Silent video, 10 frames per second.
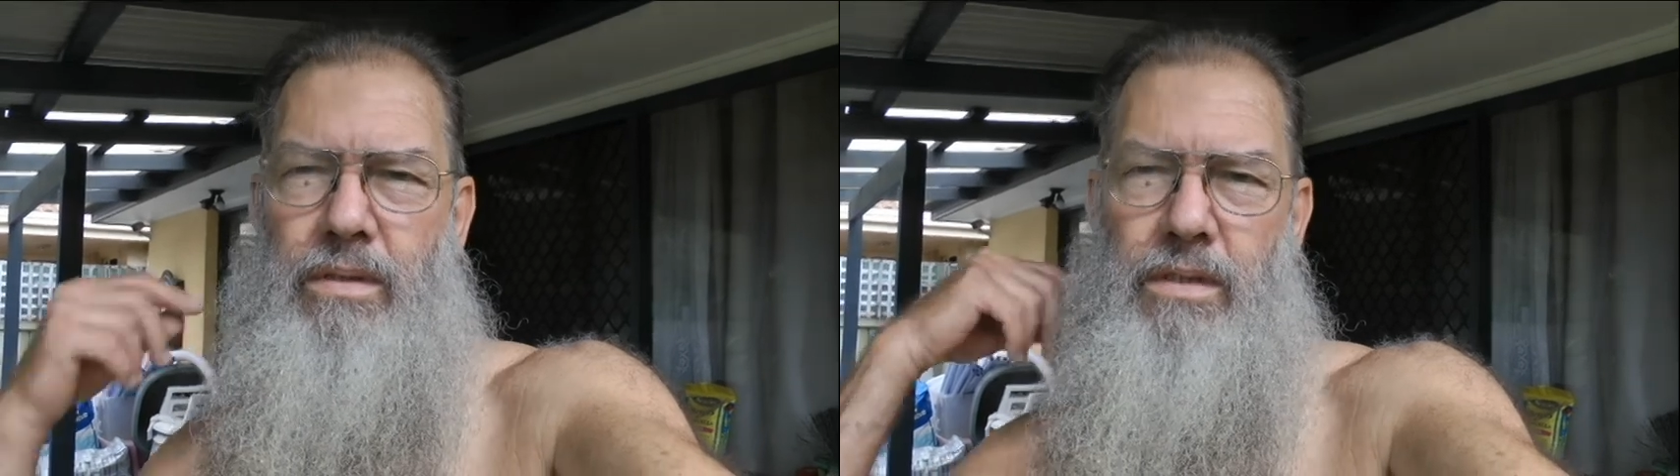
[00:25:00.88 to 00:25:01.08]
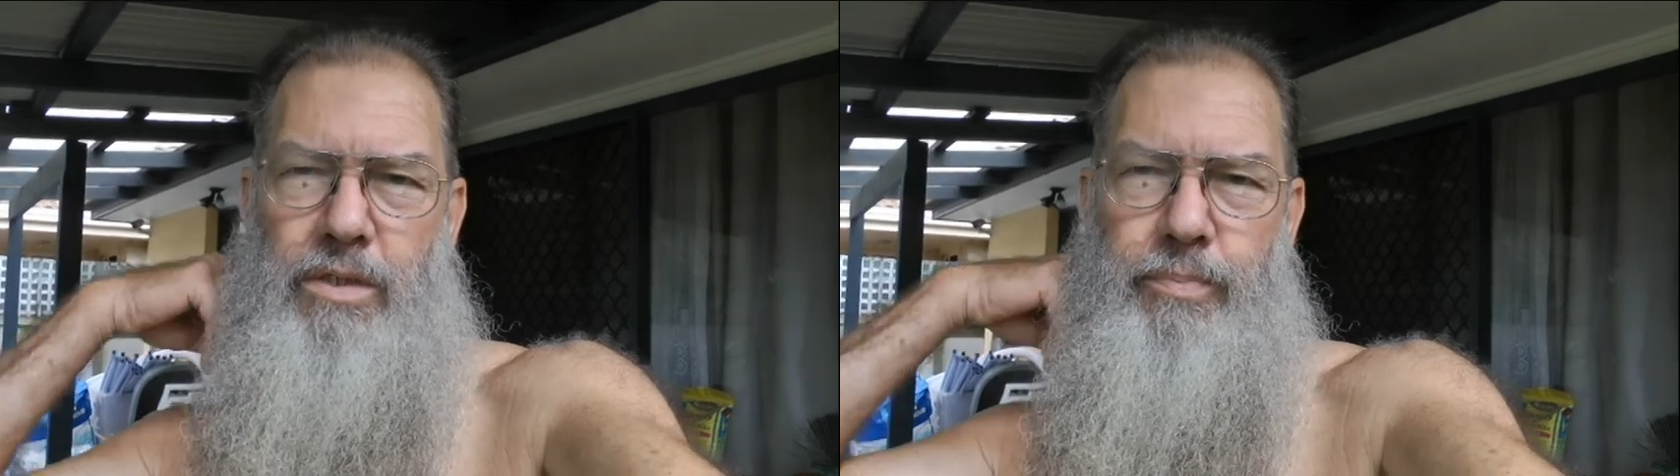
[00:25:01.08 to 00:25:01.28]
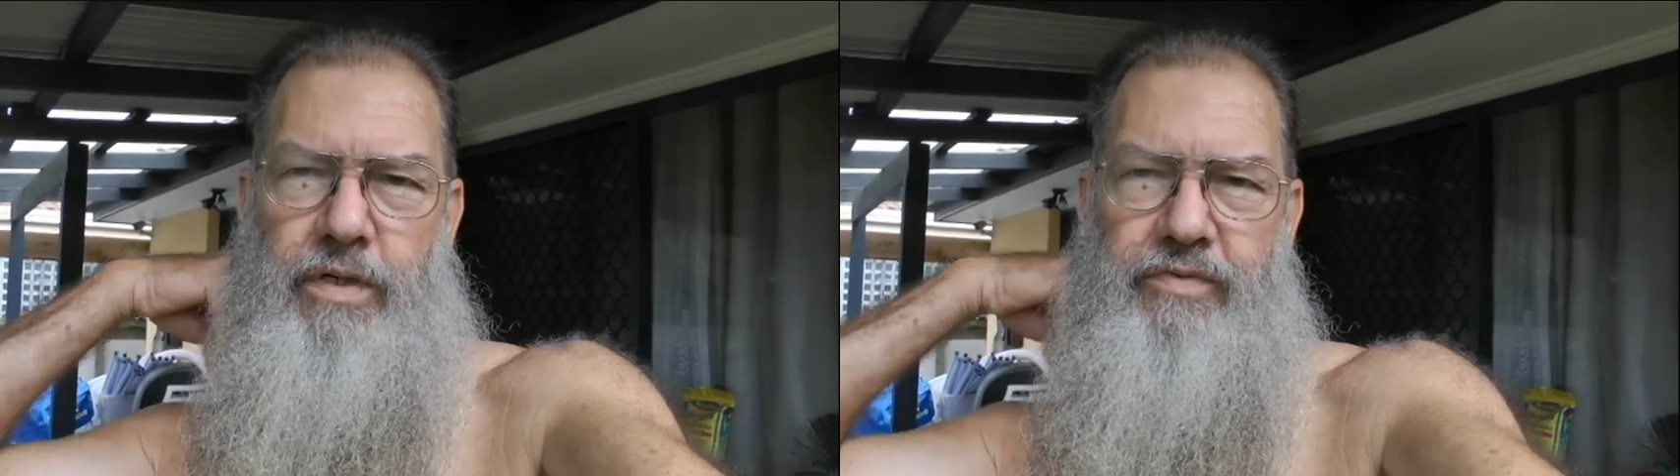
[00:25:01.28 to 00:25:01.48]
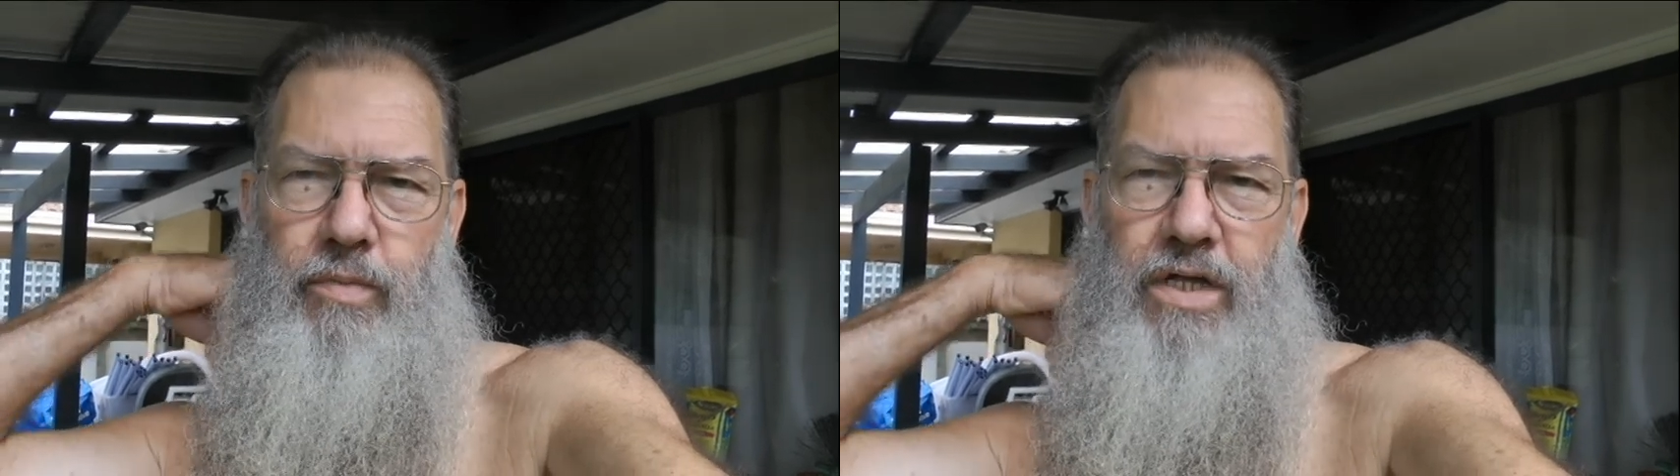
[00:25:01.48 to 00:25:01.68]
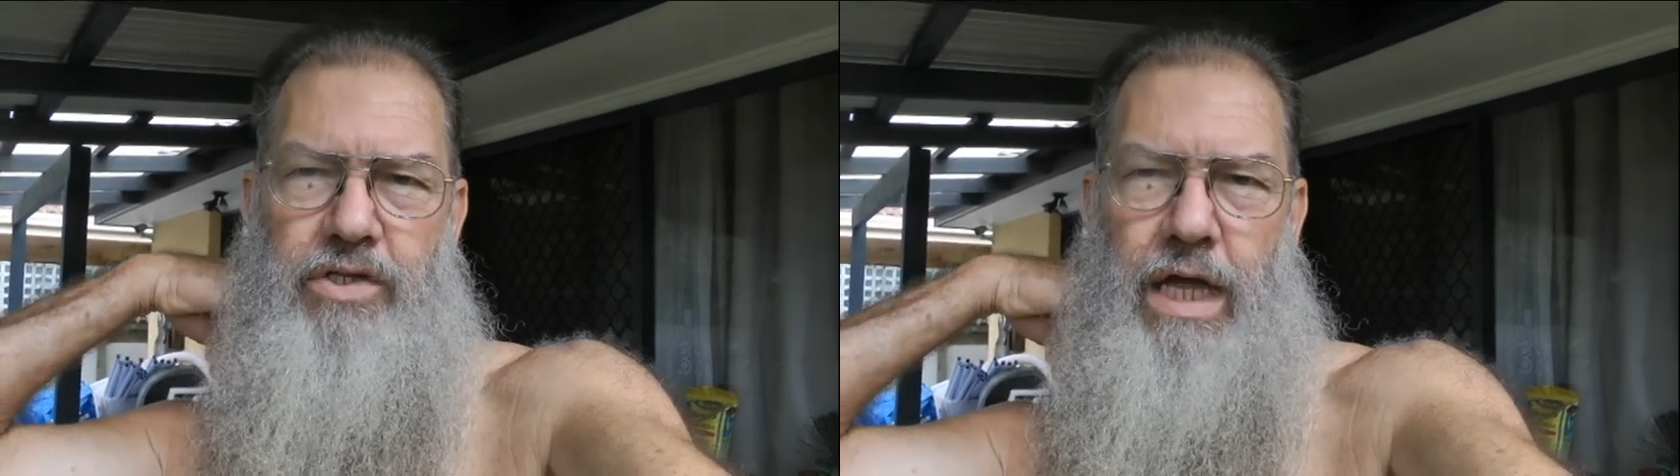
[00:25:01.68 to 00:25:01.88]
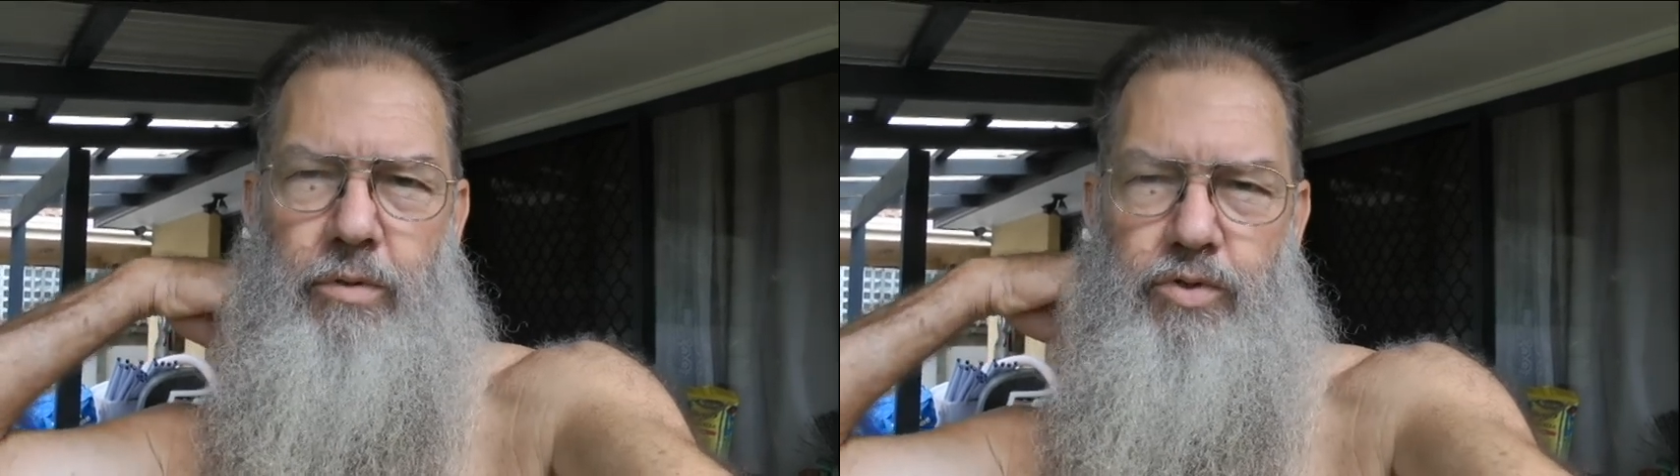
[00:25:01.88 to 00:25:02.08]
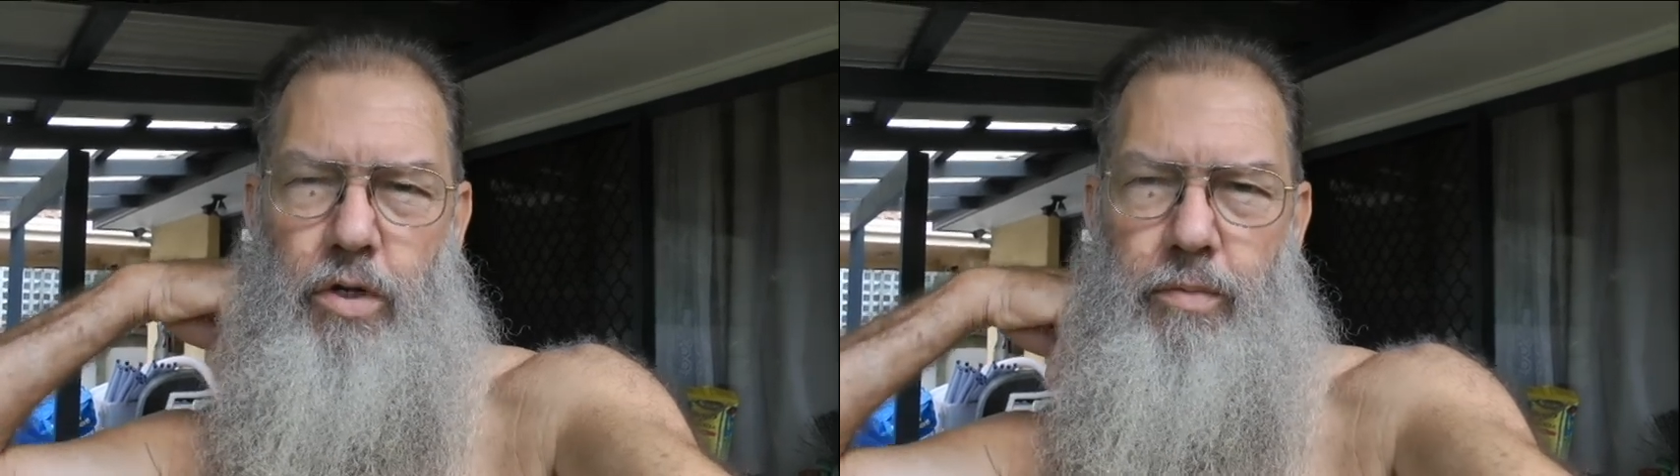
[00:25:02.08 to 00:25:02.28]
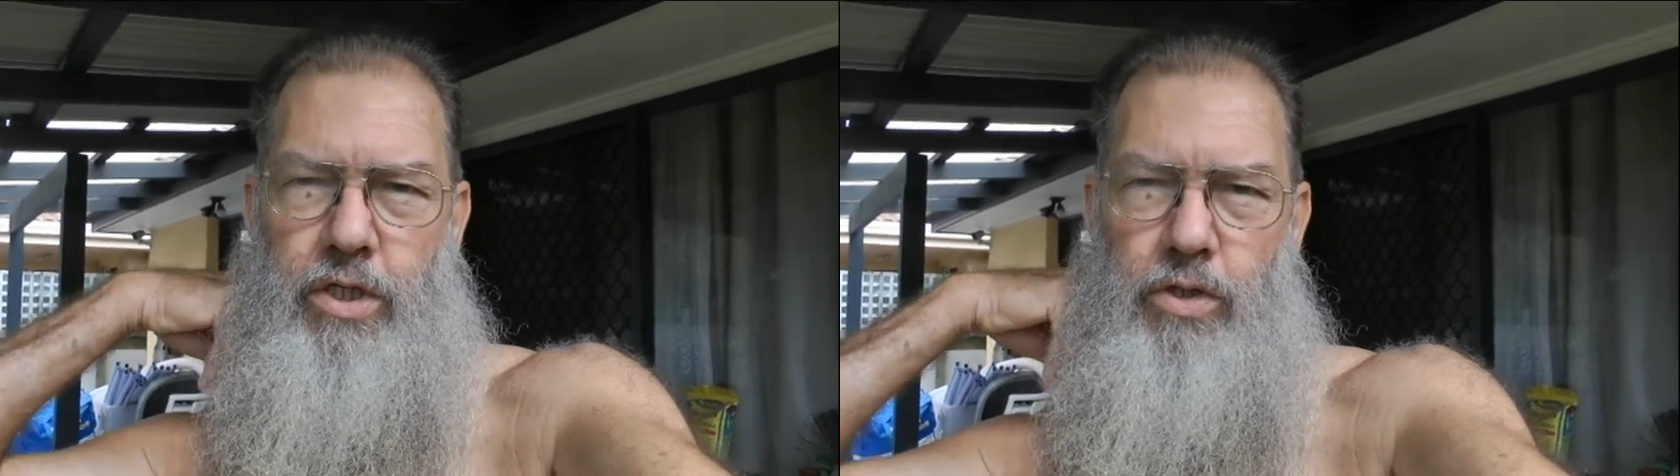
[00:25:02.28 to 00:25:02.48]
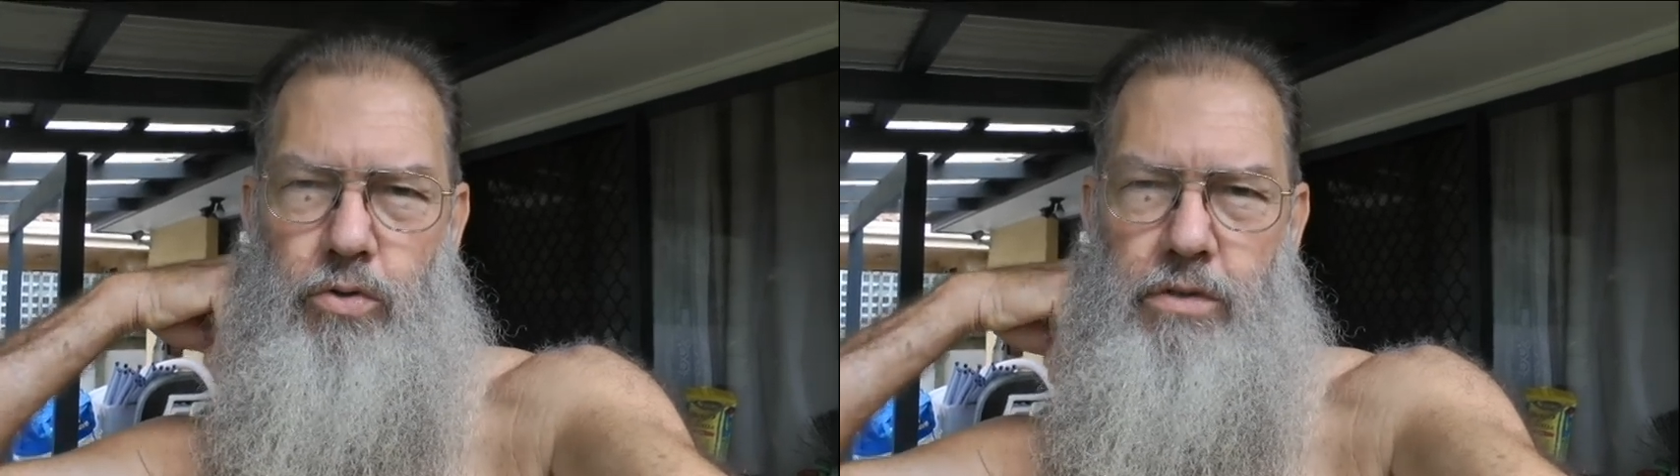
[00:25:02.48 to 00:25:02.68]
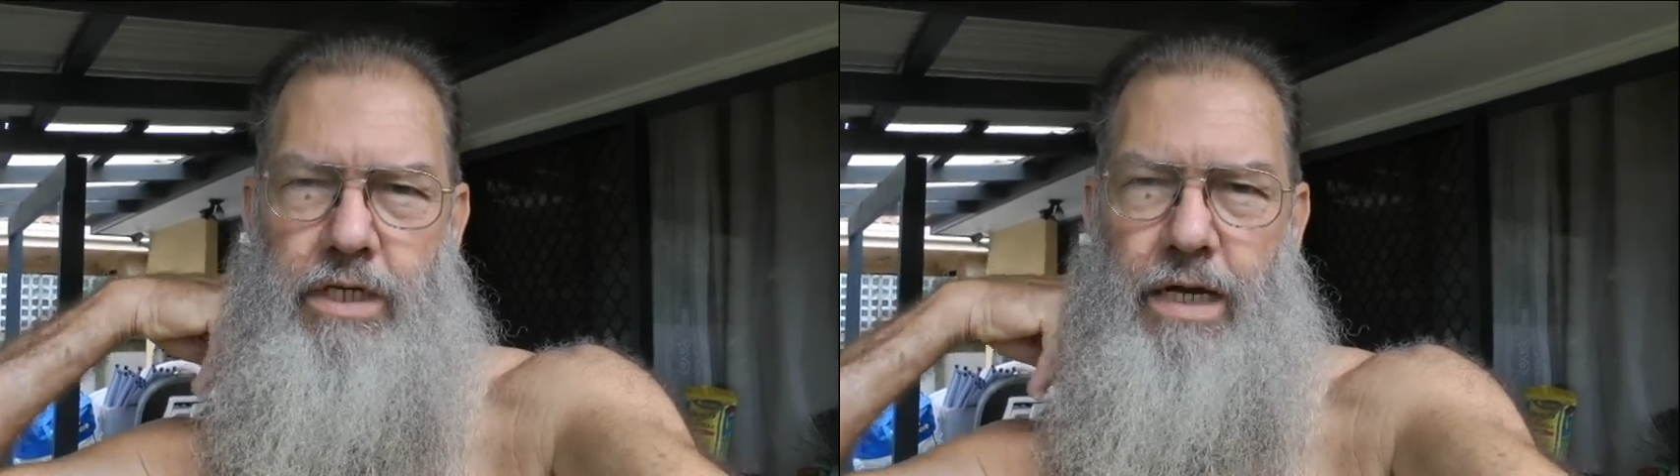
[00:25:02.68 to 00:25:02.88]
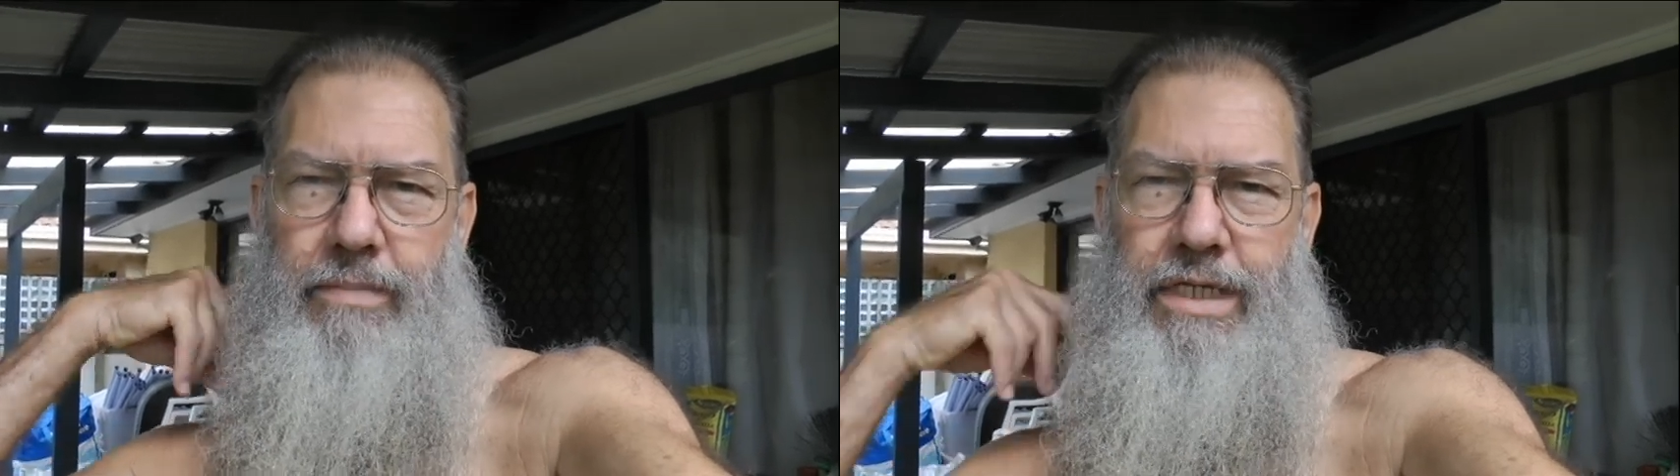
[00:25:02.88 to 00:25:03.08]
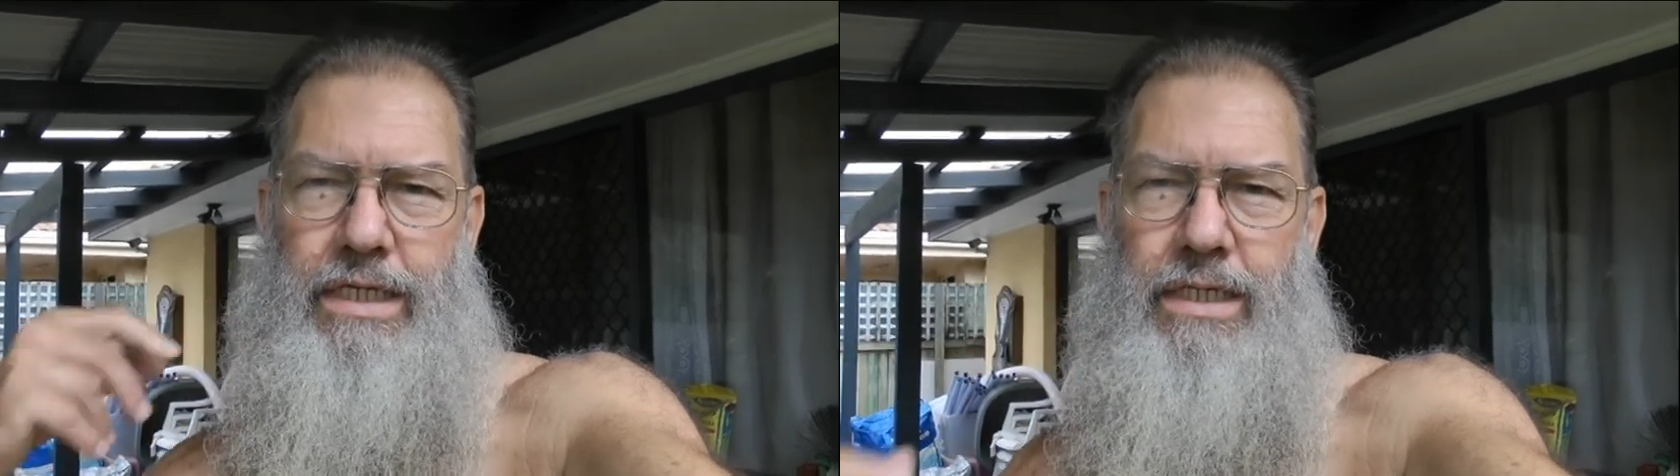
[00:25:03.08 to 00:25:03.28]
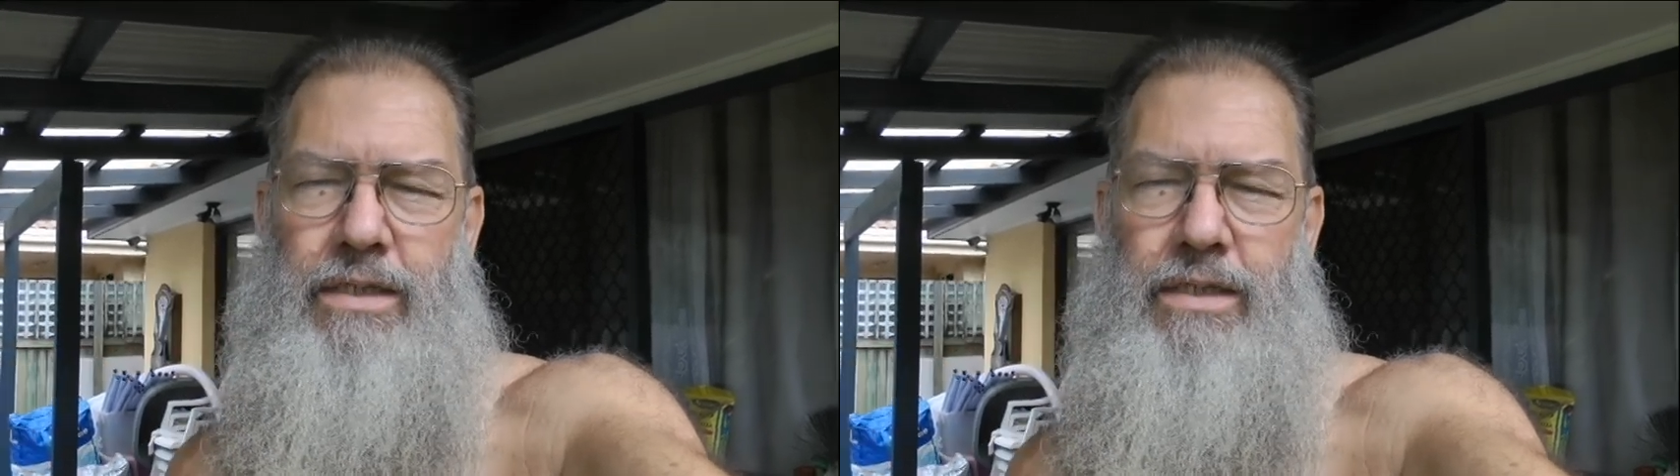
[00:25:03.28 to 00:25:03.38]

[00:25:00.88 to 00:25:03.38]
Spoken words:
It's a perfect one, Tabletop Kiln Company.